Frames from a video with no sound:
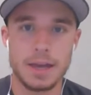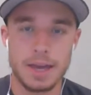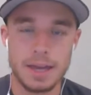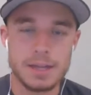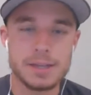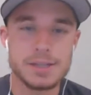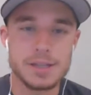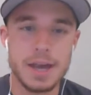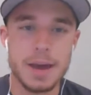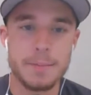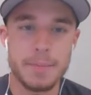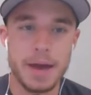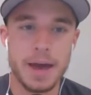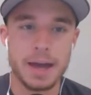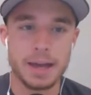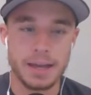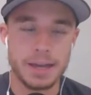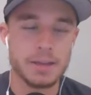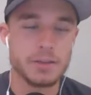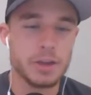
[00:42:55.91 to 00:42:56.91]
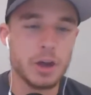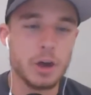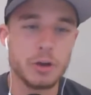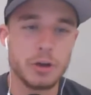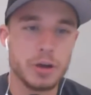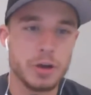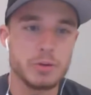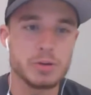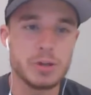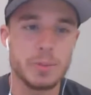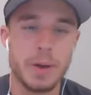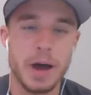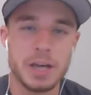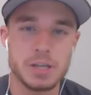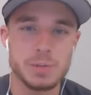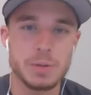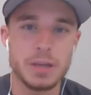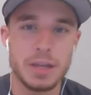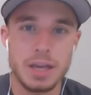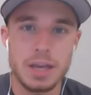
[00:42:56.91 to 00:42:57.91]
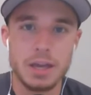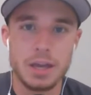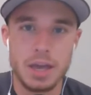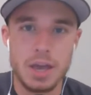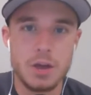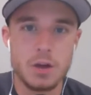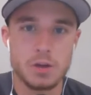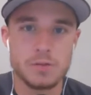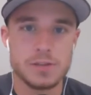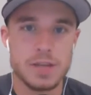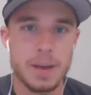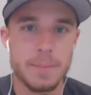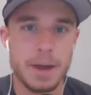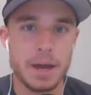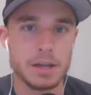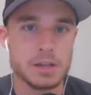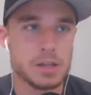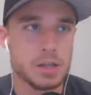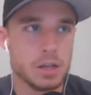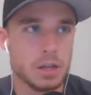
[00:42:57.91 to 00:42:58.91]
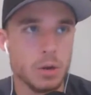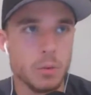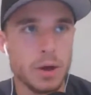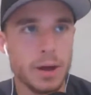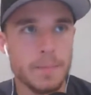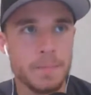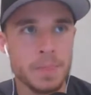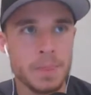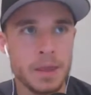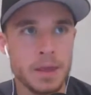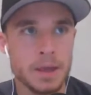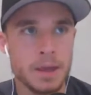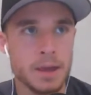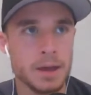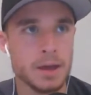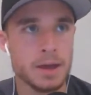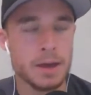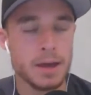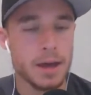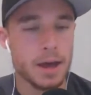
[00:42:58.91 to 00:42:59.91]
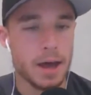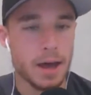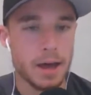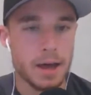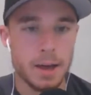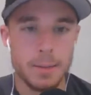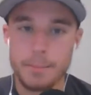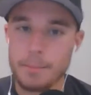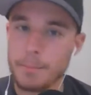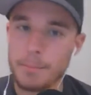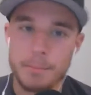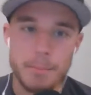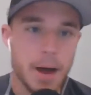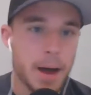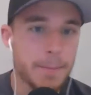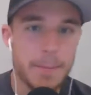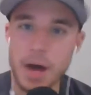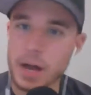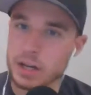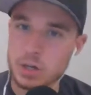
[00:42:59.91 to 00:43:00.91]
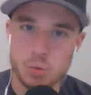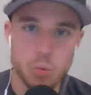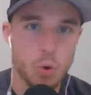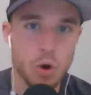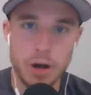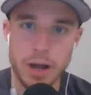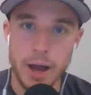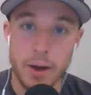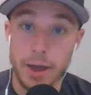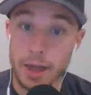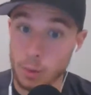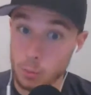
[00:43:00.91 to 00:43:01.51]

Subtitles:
He sat back. It was a possibility. He could have sat back and said, you know what? My body's worn out.